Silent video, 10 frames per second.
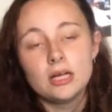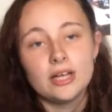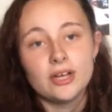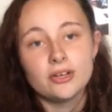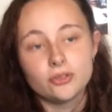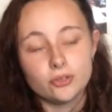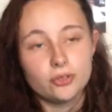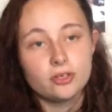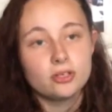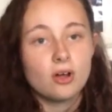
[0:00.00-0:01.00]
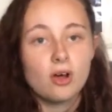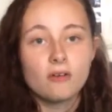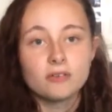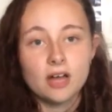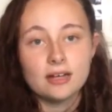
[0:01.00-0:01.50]
In June
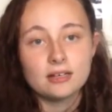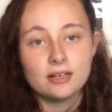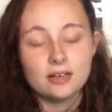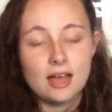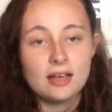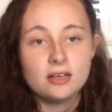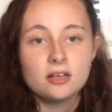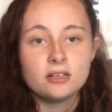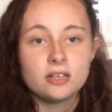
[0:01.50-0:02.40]
of 1980,